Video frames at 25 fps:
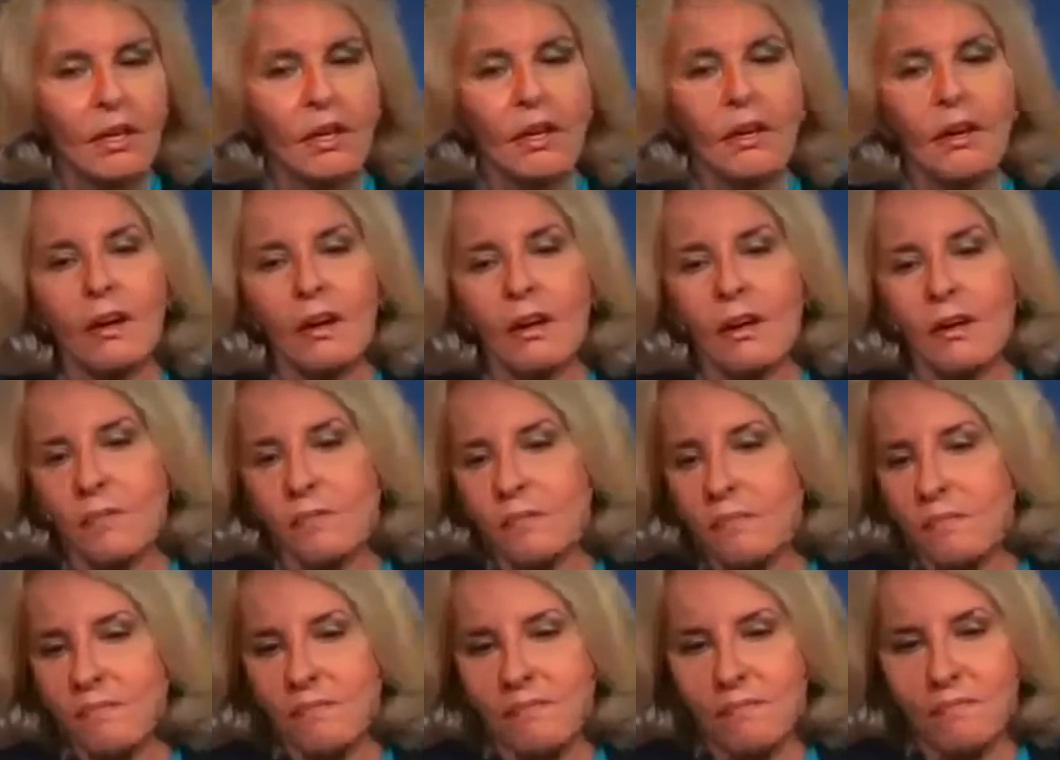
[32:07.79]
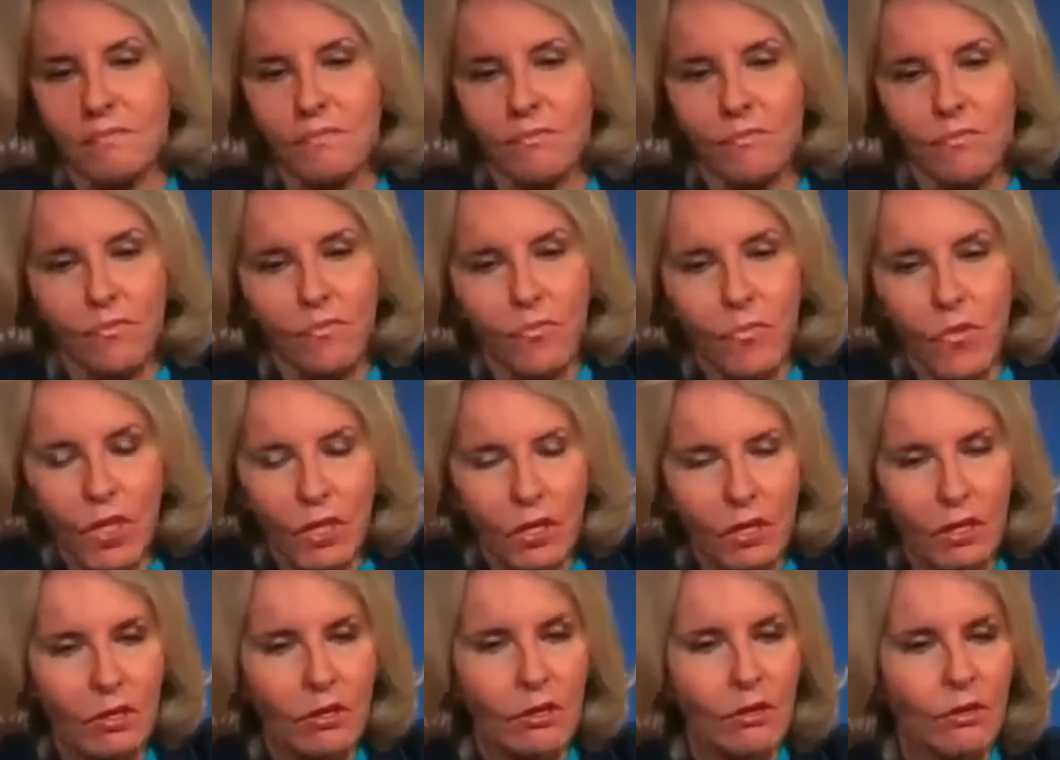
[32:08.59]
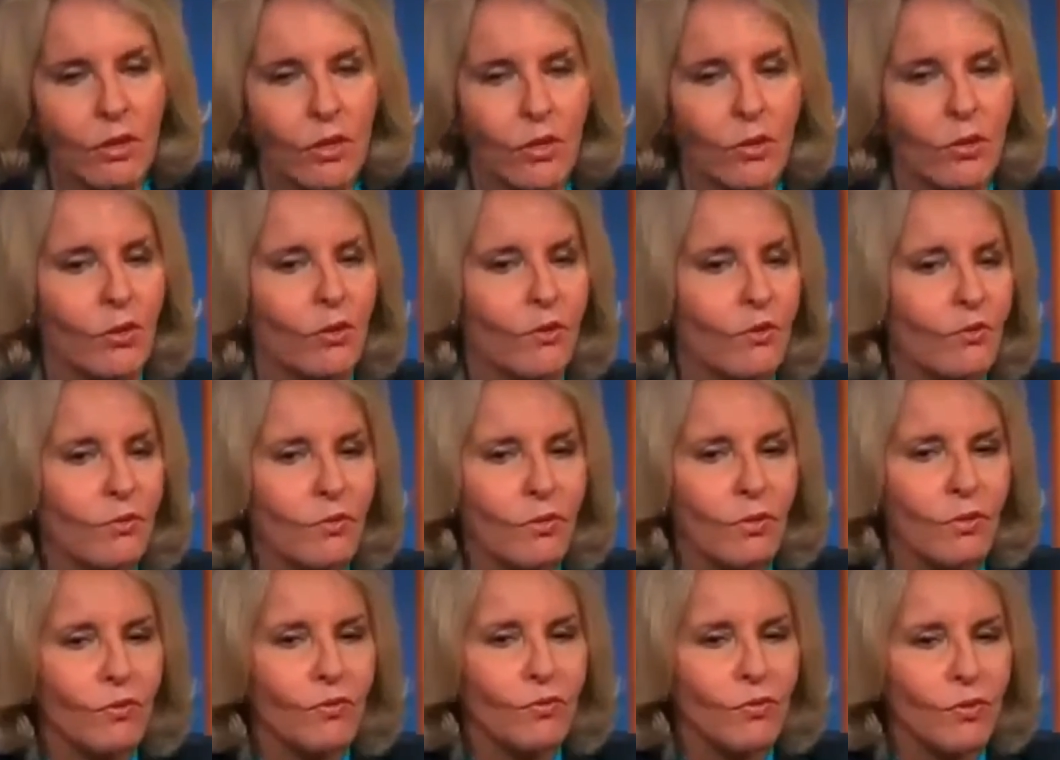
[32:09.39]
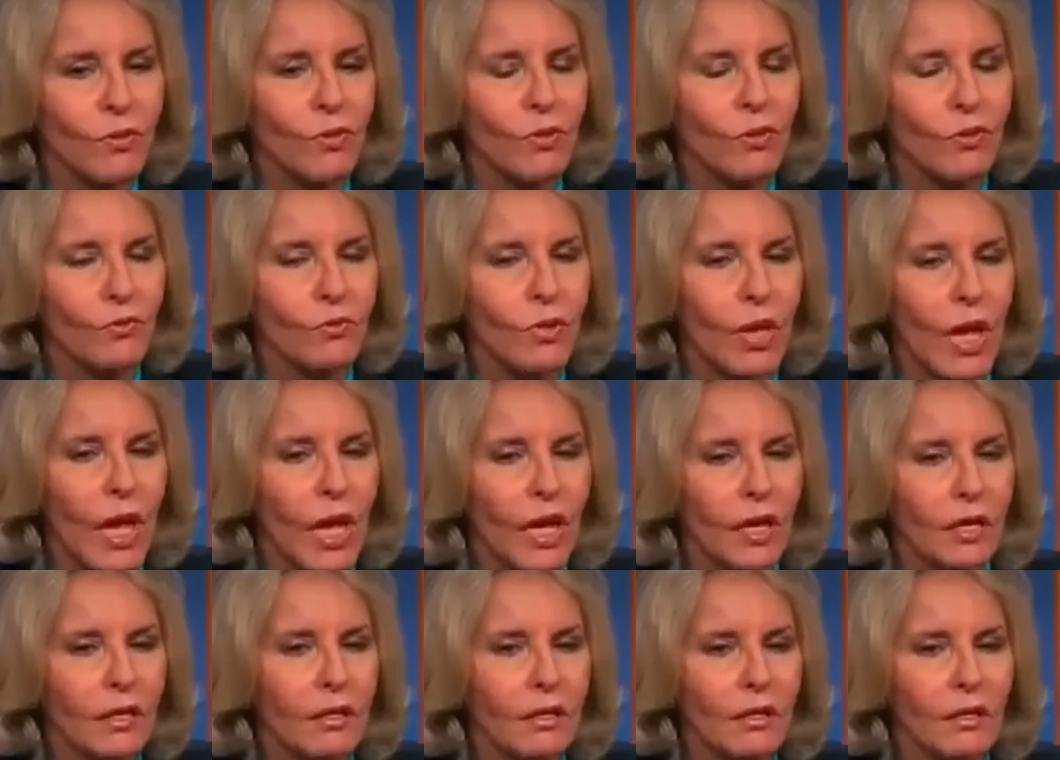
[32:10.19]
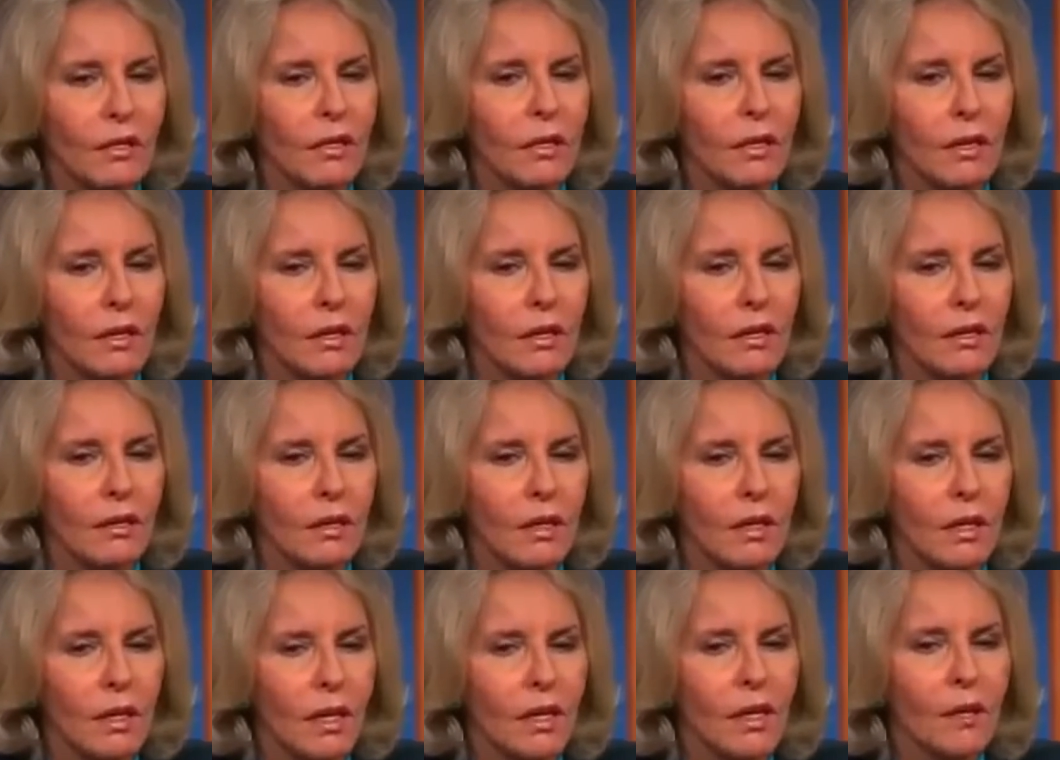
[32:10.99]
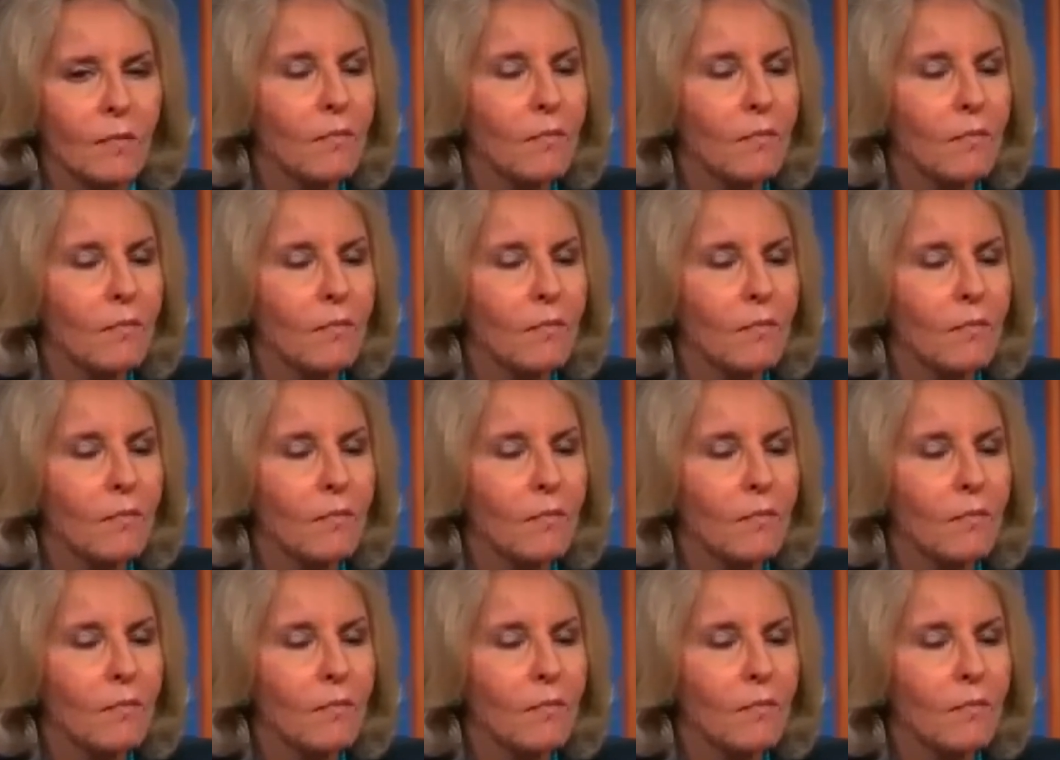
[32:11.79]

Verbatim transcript: Um, you know, you, you've, you've had an, an